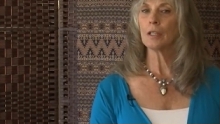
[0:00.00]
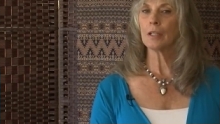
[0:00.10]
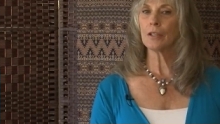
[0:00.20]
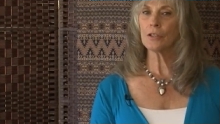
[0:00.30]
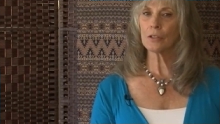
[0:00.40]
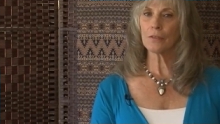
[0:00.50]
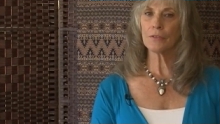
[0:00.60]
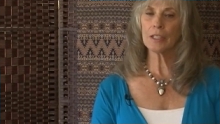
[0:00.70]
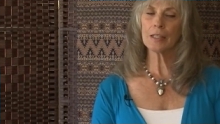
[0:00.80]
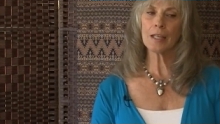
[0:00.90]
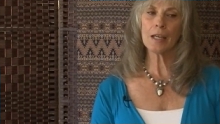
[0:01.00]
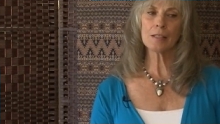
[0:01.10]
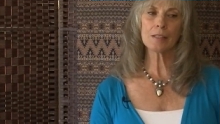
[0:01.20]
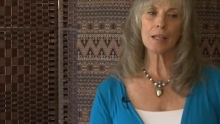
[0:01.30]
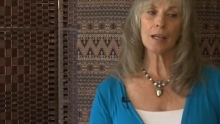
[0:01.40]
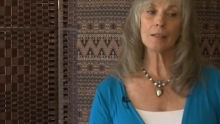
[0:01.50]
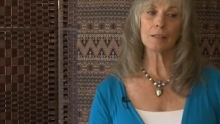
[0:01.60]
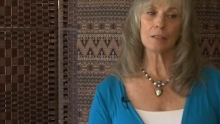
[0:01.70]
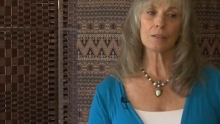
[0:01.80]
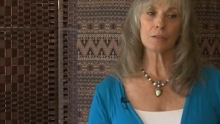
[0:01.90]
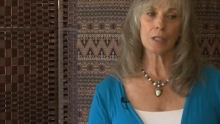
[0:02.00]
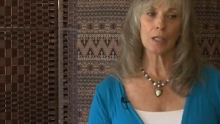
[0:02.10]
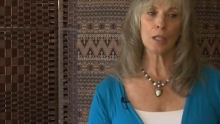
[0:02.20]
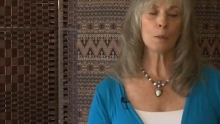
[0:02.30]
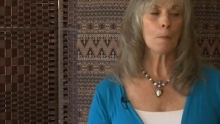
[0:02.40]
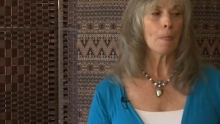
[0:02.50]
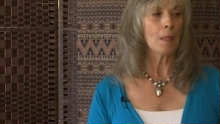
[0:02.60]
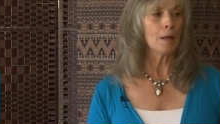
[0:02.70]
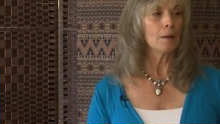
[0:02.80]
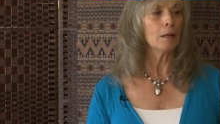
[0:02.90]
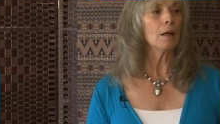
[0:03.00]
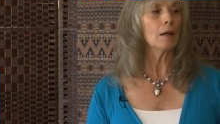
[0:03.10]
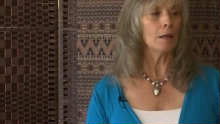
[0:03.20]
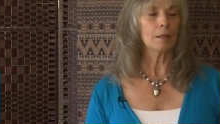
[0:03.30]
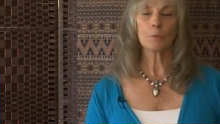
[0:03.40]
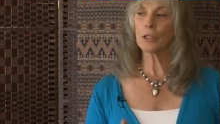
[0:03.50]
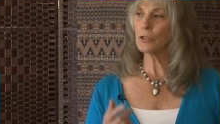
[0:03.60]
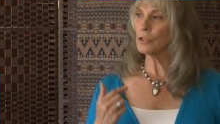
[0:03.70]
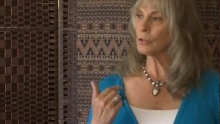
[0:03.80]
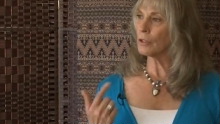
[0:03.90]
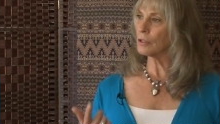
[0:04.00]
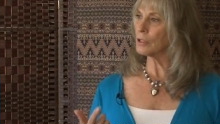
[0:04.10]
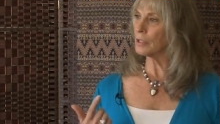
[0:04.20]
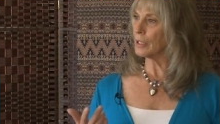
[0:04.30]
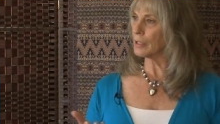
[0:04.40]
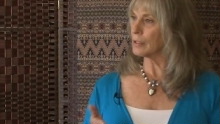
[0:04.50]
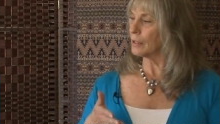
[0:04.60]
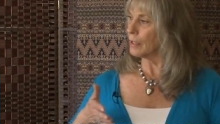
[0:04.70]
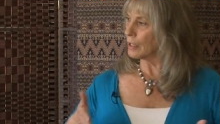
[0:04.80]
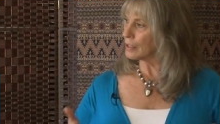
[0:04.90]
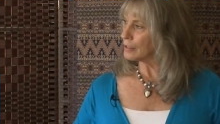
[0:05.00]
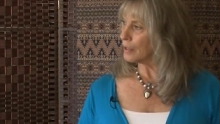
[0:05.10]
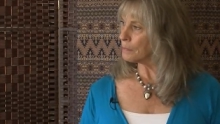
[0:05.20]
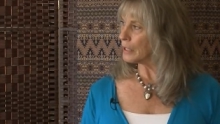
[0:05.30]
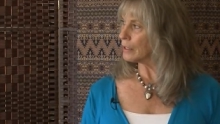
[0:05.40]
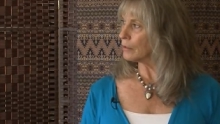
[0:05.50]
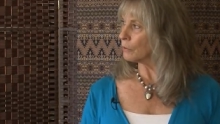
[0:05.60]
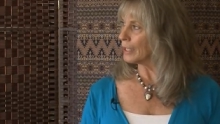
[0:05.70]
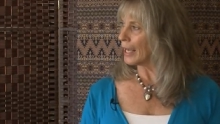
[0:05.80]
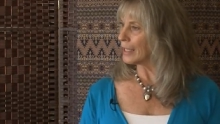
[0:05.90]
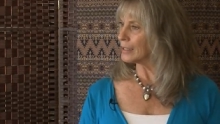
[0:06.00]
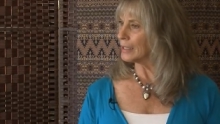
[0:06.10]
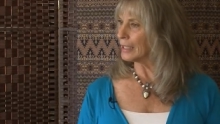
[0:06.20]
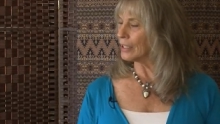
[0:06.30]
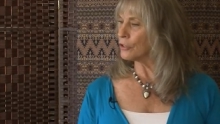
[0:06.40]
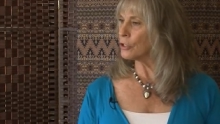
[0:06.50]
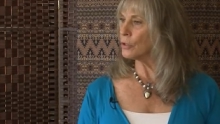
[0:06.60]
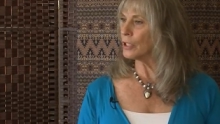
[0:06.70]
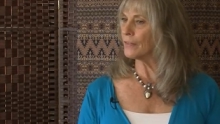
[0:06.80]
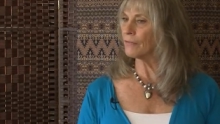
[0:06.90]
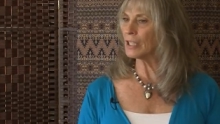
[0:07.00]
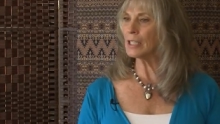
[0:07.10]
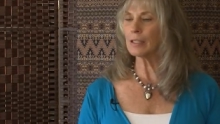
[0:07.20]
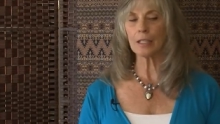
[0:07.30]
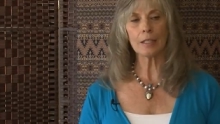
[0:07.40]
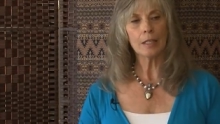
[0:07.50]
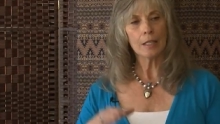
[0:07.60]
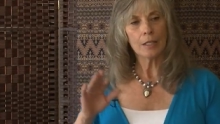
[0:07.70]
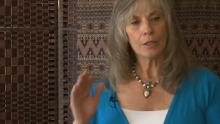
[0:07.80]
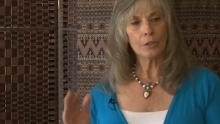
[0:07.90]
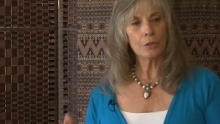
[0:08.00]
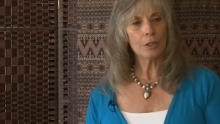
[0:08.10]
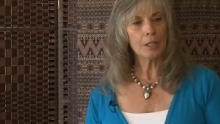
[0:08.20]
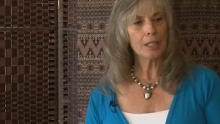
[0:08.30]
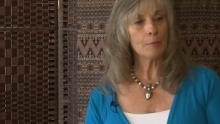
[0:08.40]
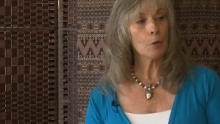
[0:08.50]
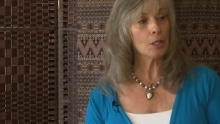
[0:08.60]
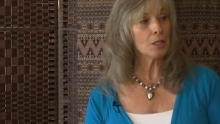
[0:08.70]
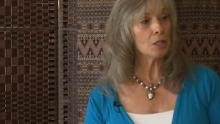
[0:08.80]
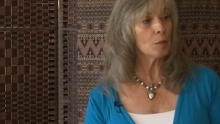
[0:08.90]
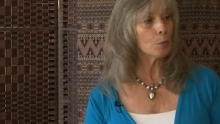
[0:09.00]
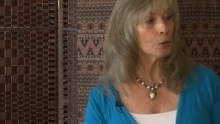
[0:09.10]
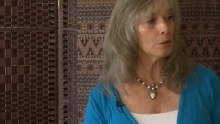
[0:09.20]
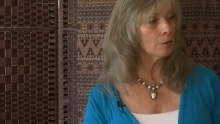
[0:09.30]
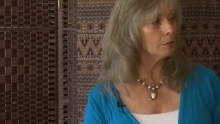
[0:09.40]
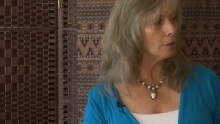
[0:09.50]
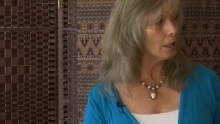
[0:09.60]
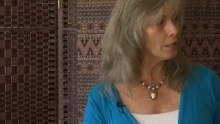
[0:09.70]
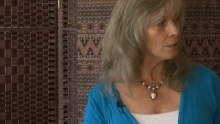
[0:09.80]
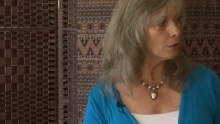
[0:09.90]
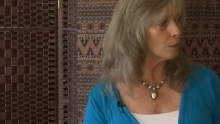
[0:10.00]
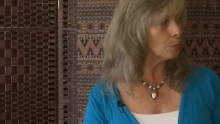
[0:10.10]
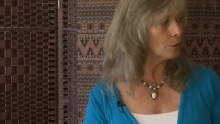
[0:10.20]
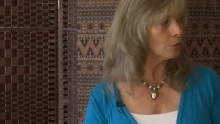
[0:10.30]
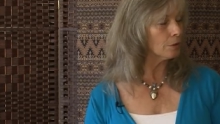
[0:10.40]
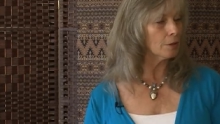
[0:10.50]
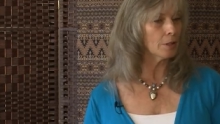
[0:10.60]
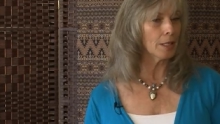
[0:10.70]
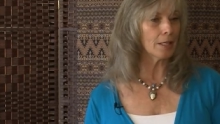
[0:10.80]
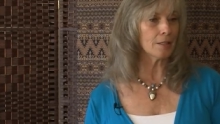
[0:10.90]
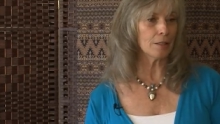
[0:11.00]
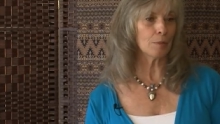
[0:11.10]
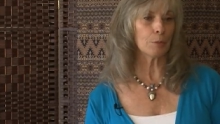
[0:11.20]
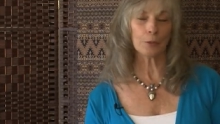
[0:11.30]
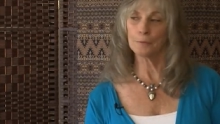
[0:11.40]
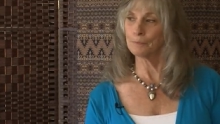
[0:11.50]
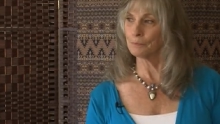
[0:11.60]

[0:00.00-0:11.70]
Then you start feeling that sadness, okay? Ah, once you start ex accepting and relaxing into a feeling, you can keep going deeper and deeper and deeper,